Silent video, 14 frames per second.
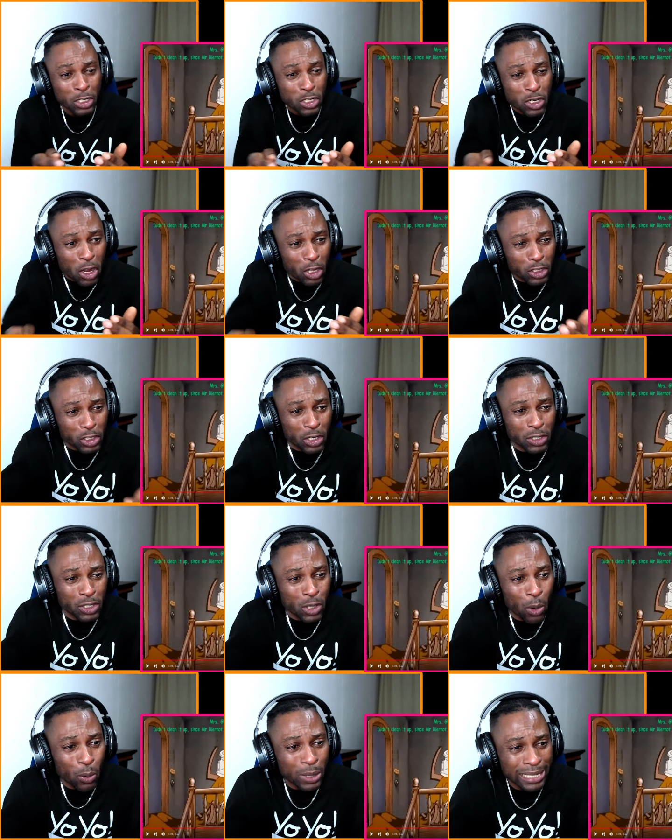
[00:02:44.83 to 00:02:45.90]
Not
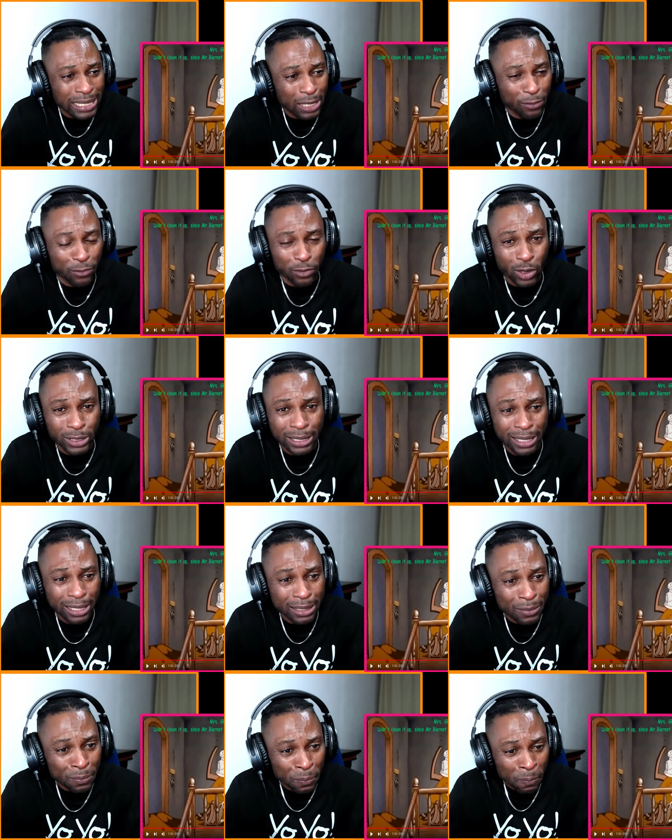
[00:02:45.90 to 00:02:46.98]
only is it
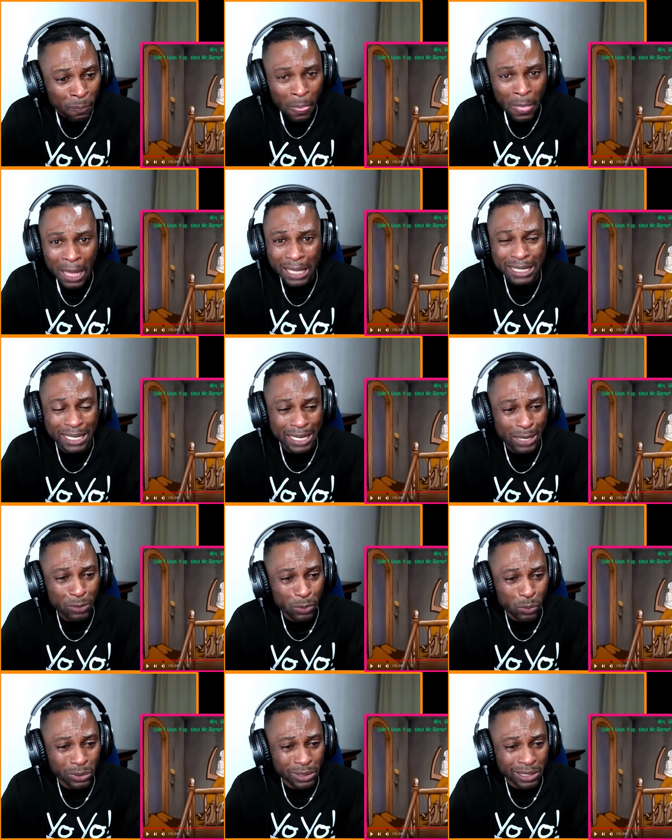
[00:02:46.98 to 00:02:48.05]
flooding, yeah, with
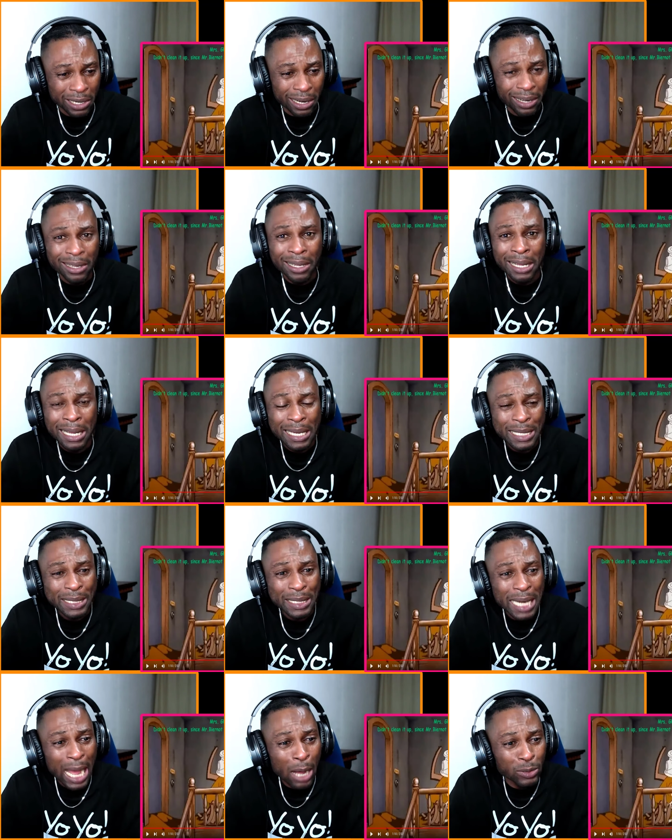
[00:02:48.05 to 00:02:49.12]
water,
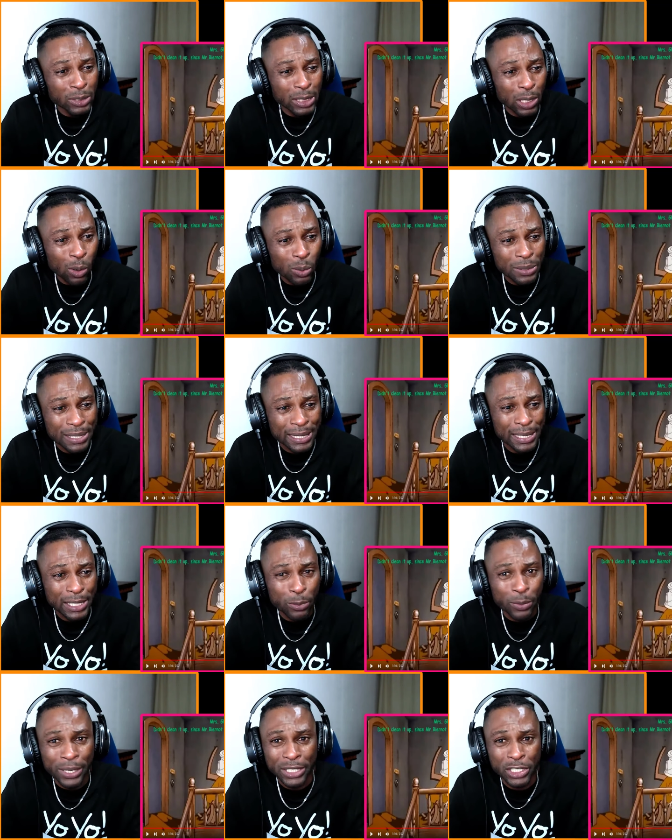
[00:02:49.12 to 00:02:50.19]
now the whole
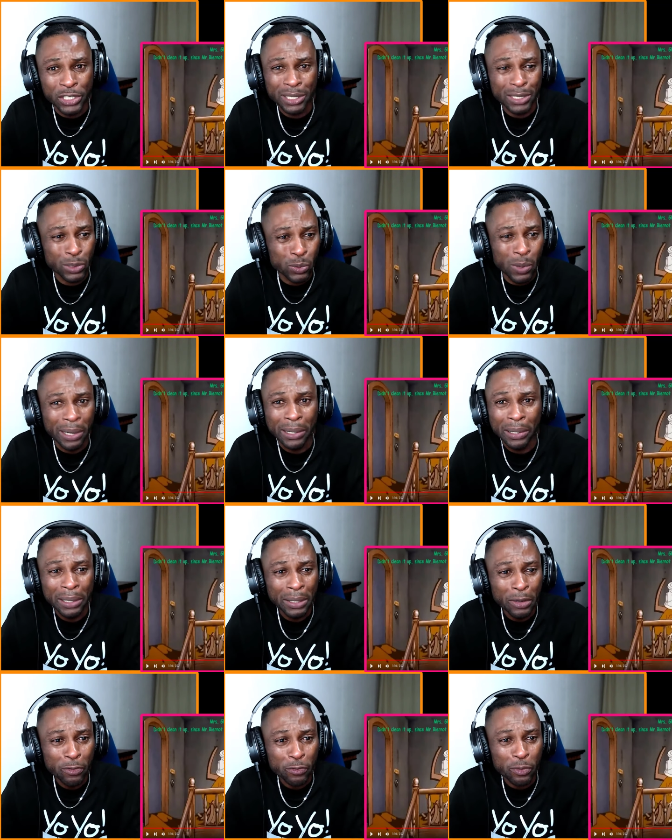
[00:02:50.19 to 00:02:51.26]
sewage as well.
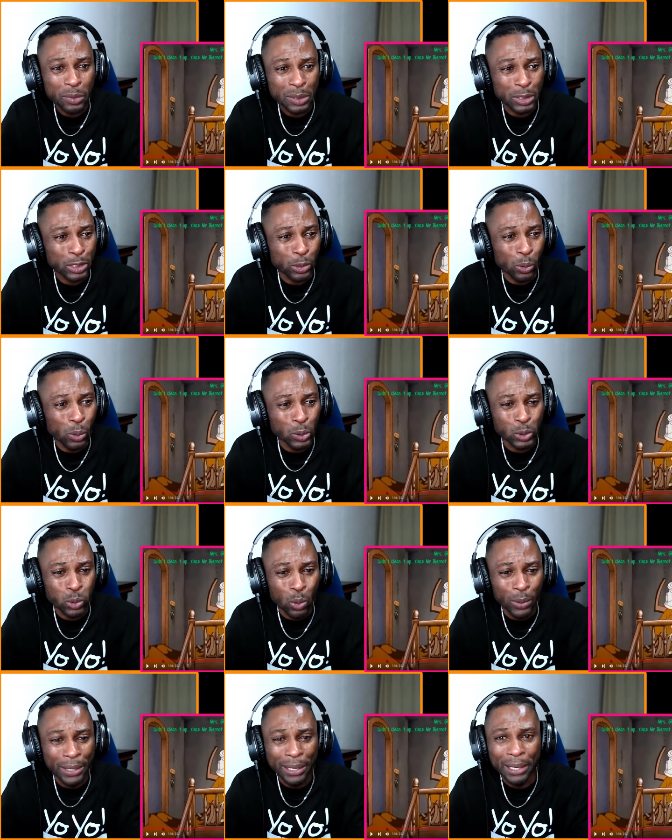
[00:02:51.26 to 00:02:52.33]
The whole
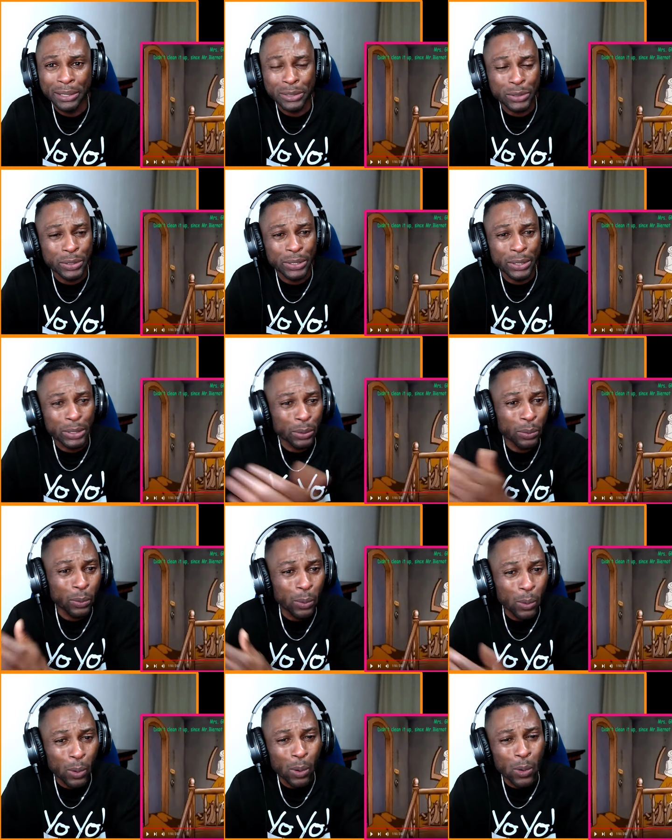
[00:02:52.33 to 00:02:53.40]
toilet is gonna go
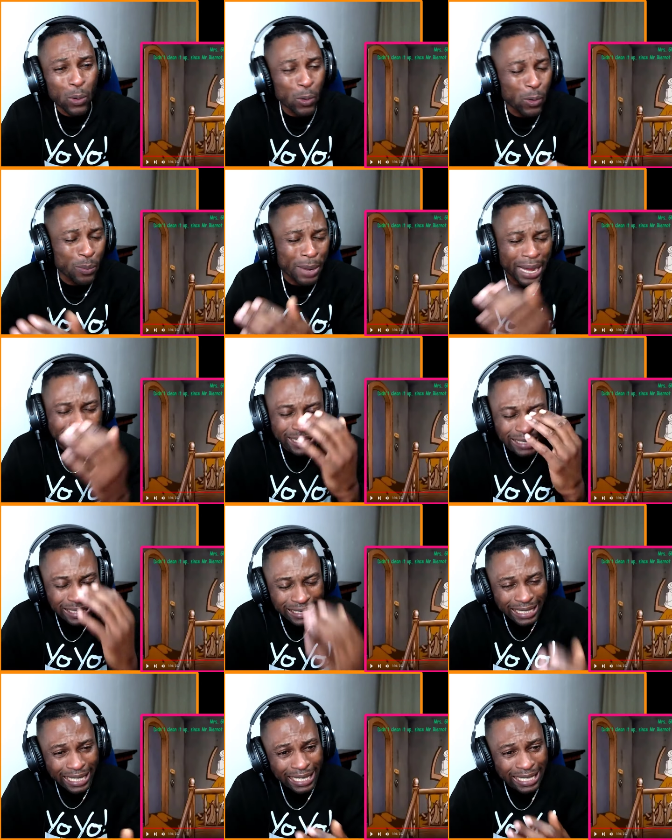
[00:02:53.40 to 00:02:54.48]
all my
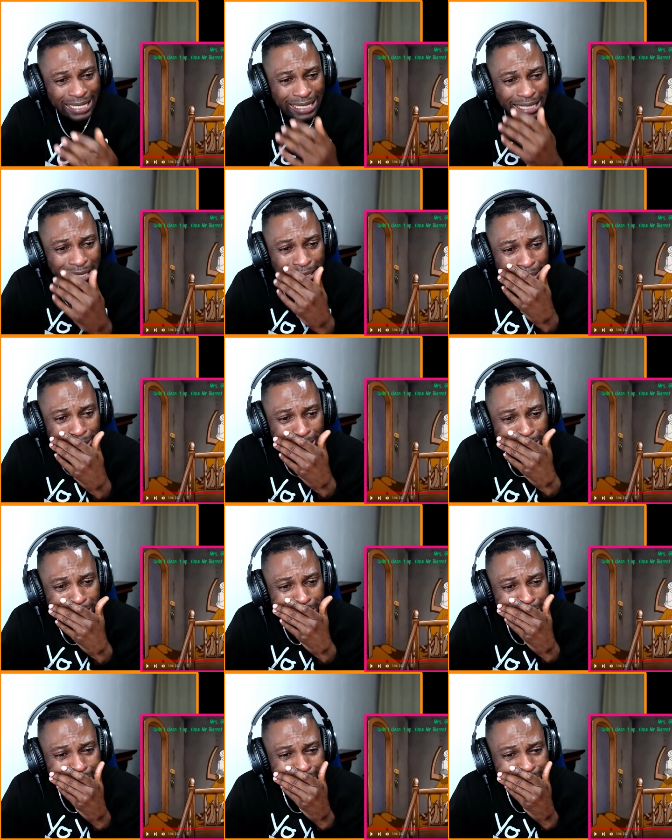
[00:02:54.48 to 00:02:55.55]
days.
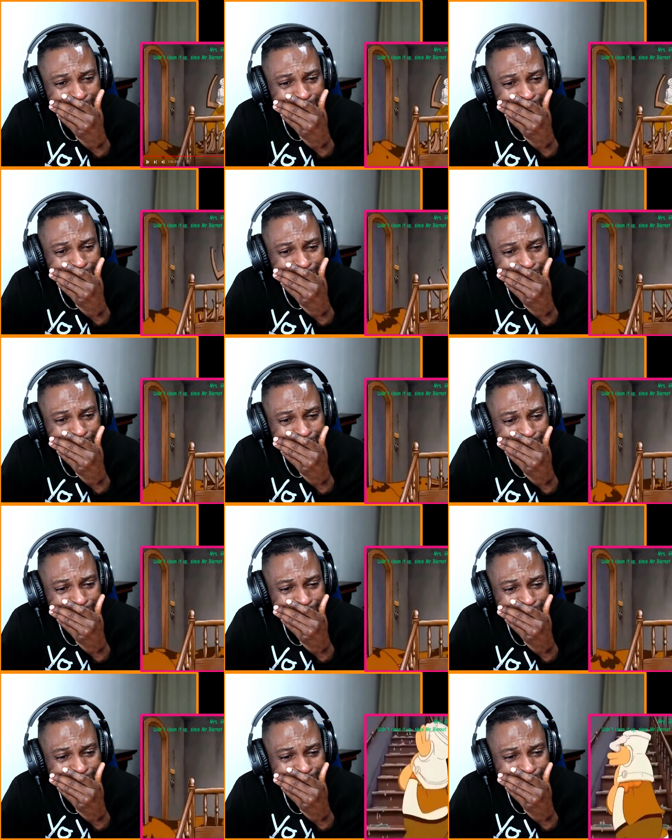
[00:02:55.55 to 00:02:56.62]

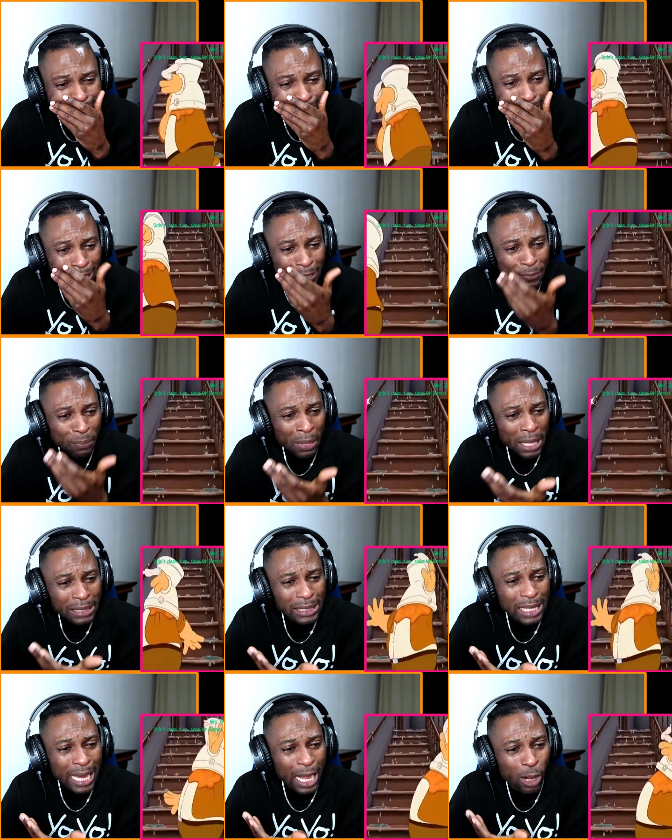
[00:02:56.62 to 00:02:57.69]
The
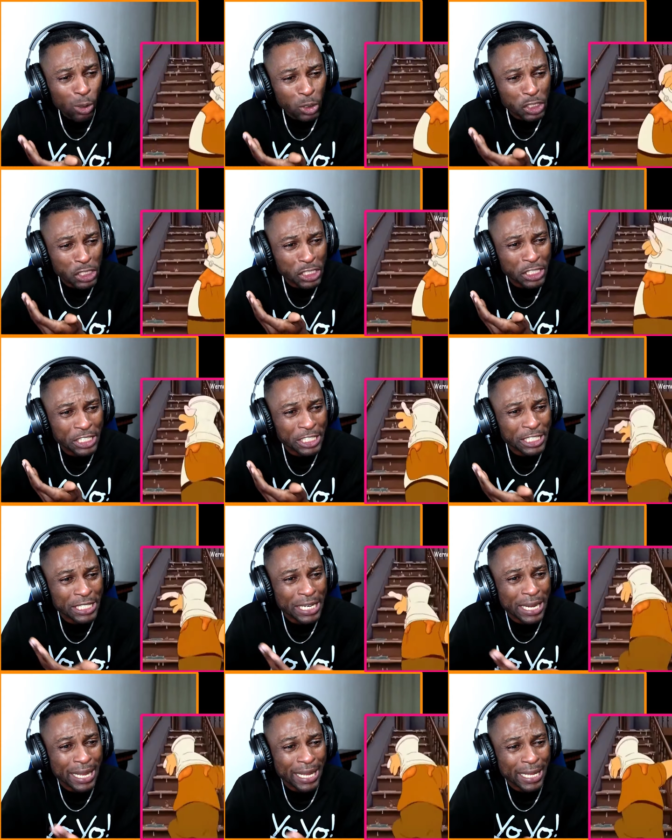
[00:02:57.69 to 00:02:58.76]
whole
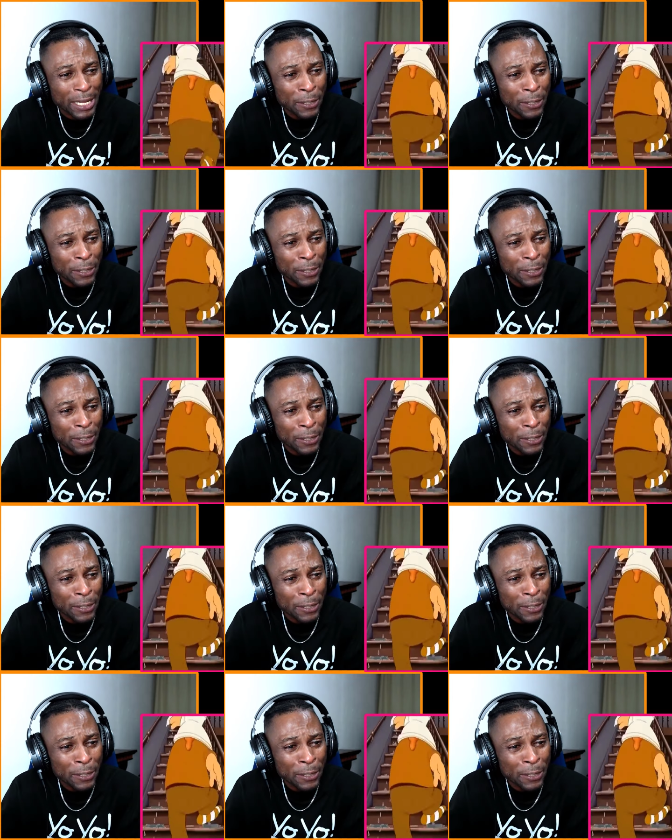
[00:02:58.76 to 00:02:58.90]
shit.